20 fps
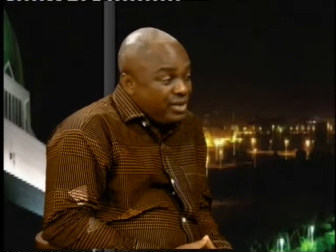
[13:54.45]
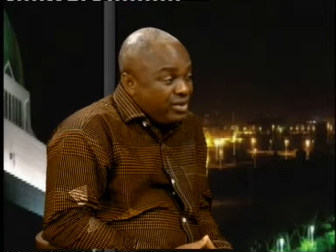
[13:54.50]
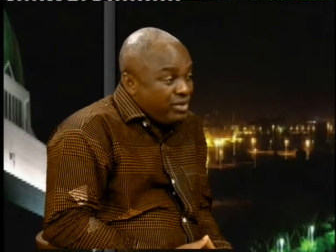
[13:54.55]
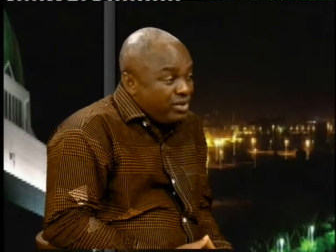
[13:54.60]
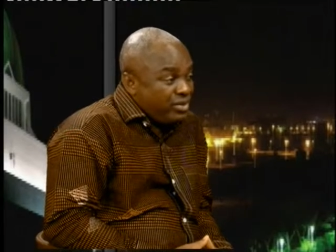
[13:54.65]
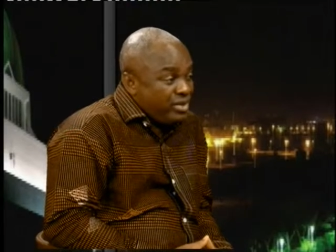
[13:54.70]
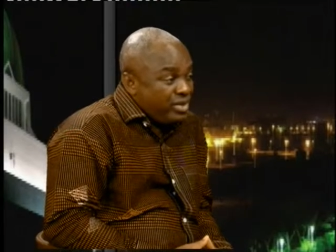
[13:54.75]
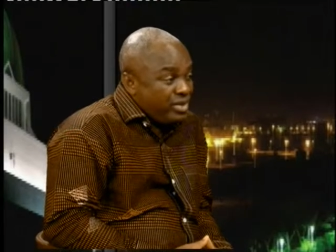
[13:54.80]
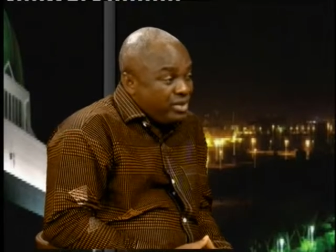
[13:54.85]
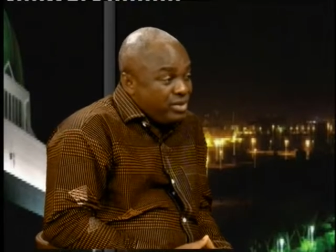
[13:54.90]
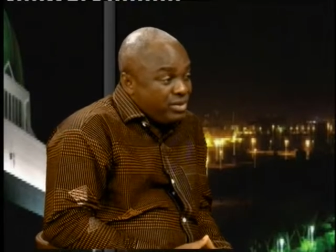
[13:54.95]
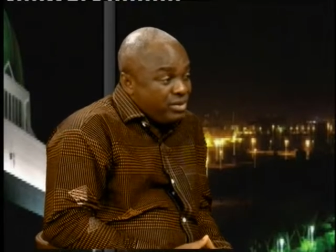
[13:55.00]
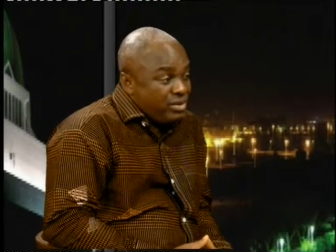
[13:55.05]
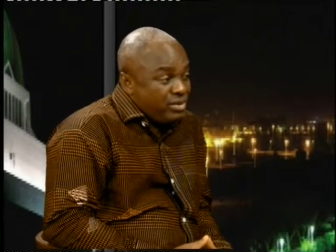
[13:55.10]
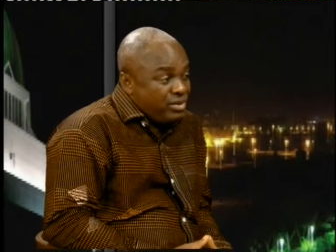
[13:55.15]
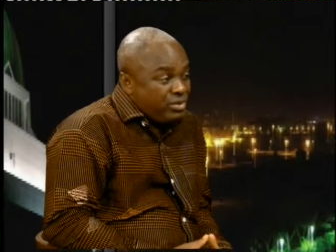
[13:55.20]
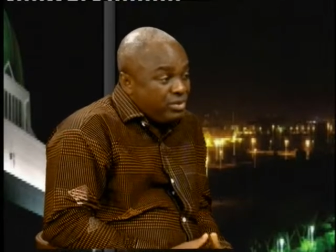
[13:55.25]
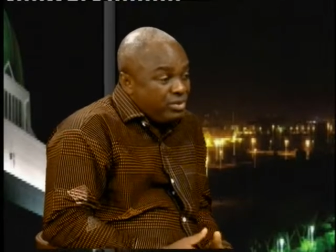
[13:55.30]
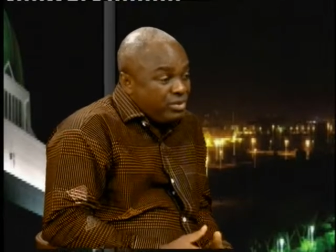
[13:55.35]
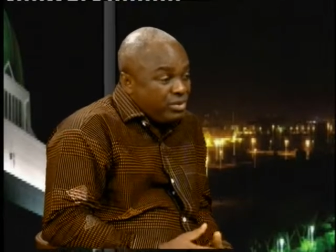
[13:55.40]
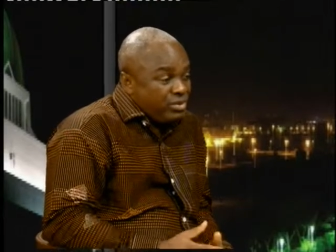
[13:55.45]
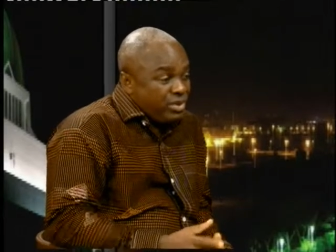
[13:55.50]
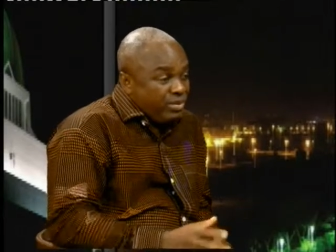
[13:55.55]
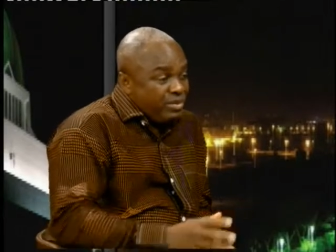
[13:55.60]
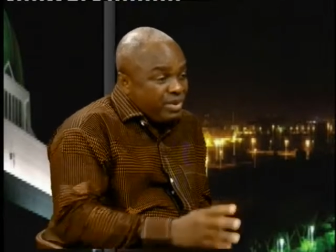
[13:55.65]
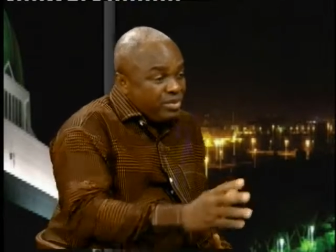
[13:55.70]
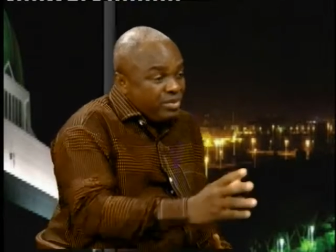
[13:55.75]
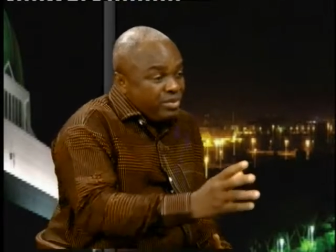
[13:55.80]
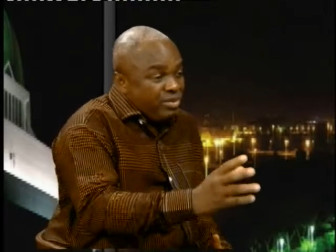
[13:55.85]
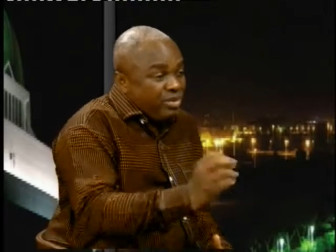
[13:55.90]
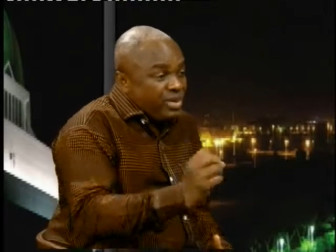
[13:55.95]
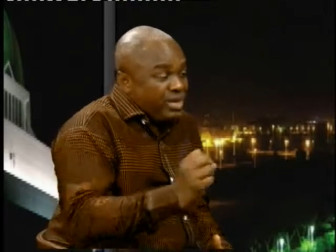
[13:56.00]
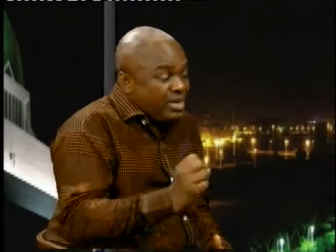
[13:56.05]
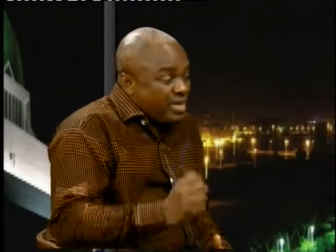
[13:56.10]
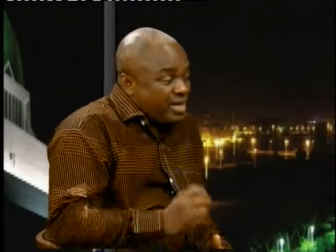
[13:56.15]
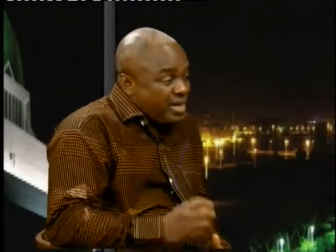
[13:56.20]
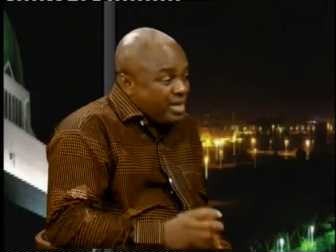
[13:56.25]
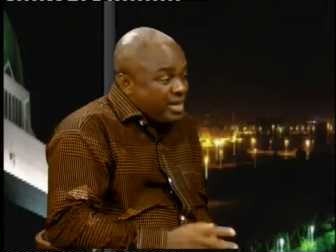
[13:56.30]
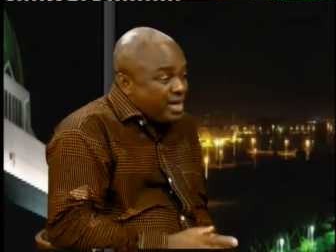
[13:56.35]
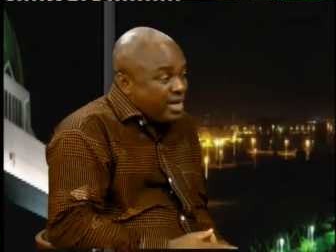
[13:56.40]
You see two, three people being
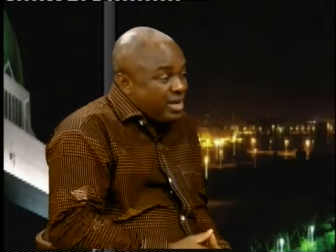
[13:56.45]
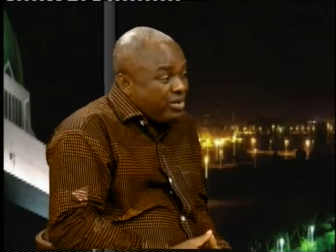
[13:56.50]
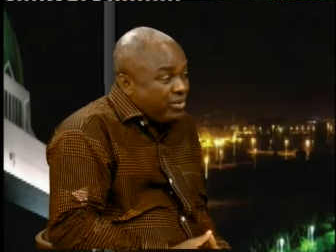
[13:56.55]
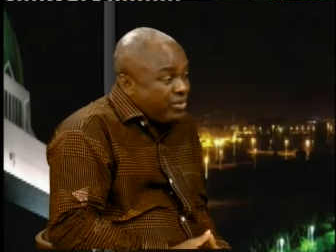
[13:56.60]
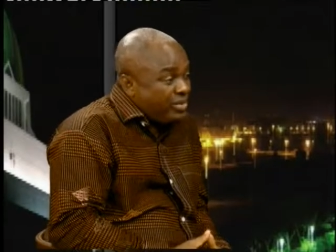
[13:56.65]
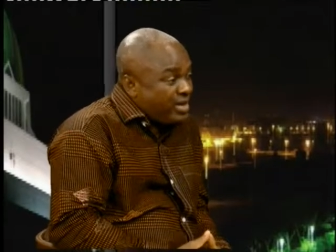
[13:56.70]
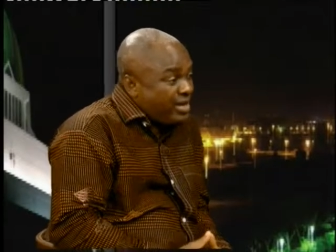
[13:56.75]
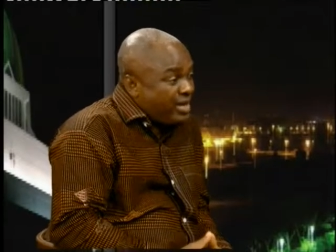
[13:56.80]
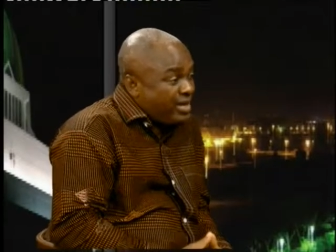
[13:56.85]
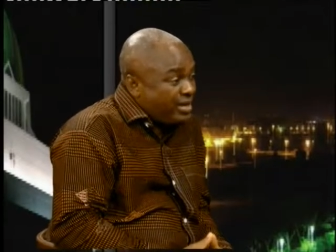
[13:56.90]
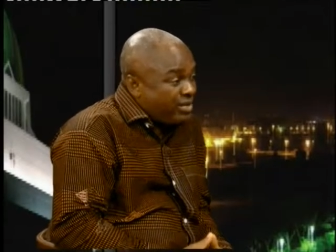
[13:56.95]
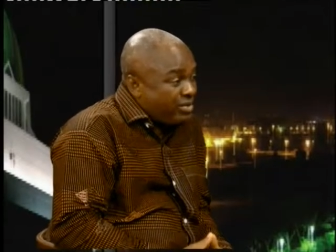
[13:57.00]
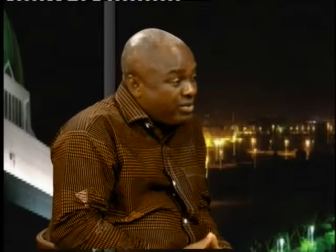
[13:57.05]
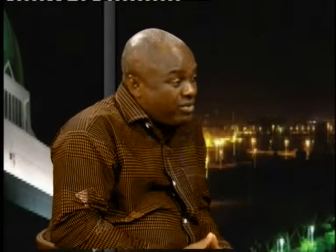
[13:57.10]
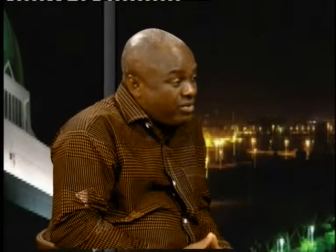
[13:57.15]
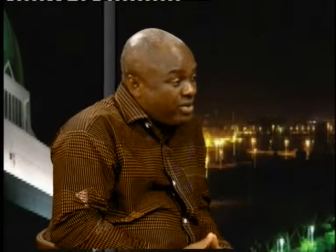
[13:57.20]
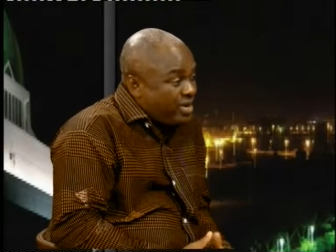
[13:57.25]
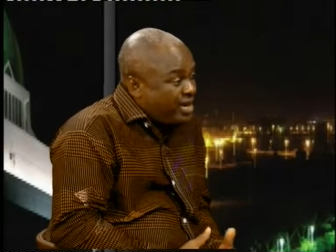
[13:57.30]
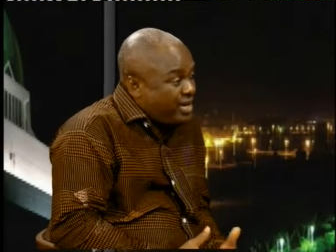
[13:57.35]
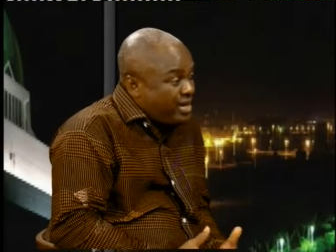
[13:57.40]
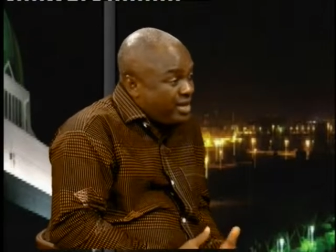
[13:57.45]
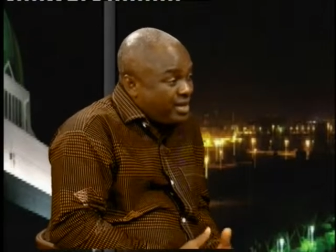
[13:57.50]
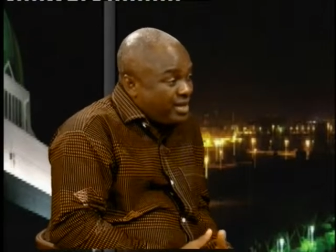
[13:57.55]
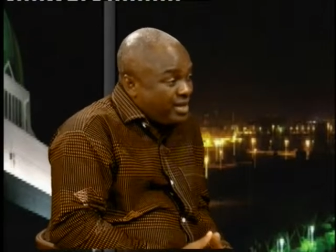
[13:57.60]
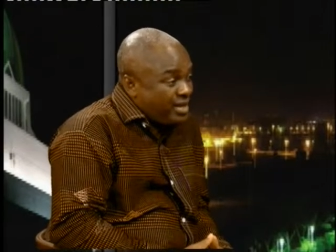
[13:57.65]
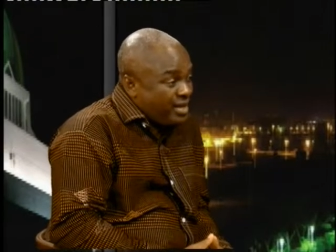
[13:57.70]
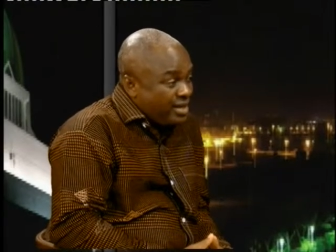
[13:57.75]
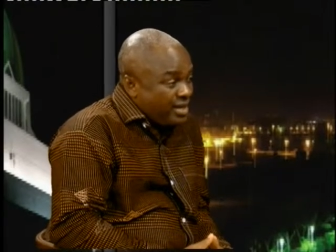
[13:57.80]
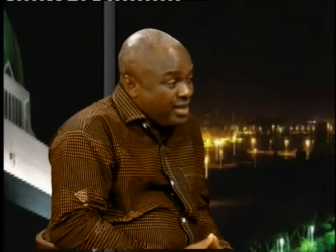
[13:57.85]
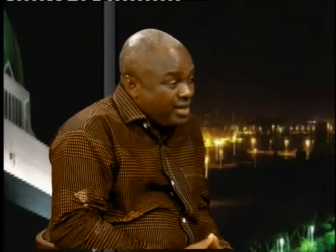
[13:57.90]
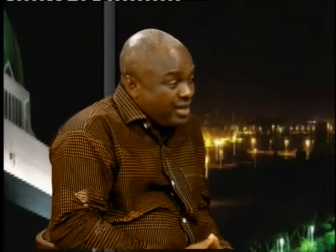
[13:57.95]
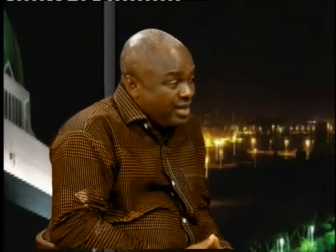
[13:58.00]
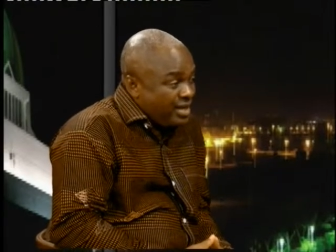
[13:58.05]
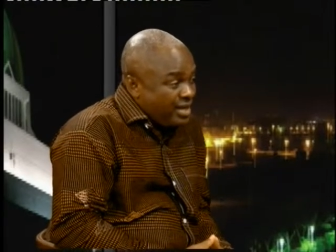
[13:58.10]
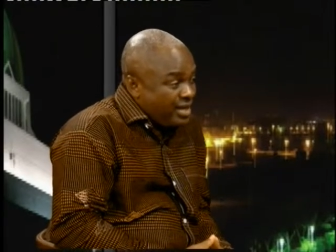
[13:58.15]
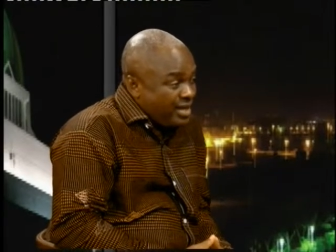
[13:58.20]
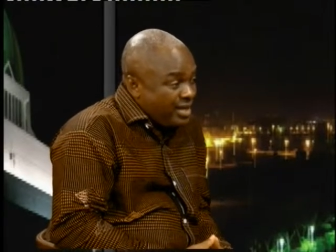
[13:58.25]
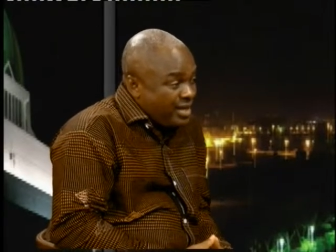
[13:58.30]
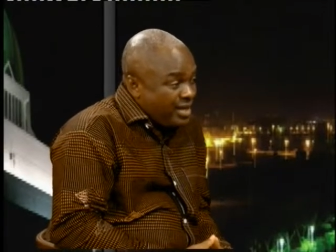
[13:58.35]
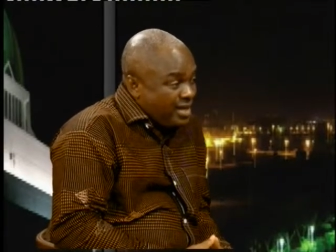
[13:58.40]
taken out of a line quietly.
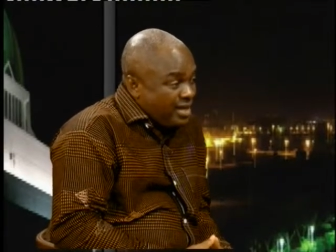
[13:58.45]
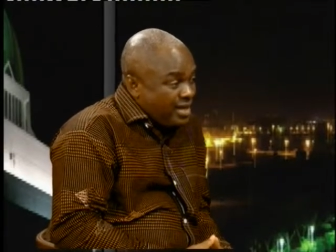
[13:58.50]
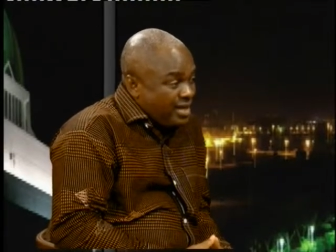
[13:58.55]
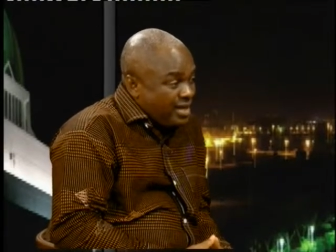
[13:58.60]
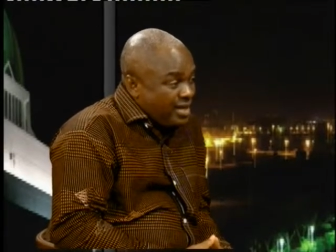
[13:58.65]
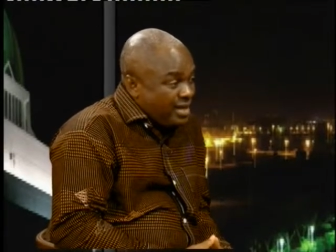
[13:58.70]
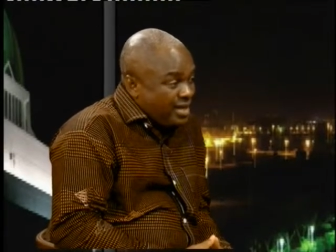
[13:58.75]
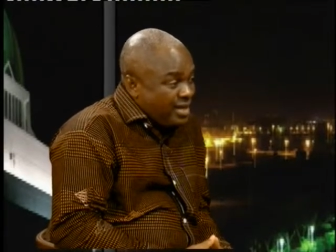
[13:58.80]
Okay.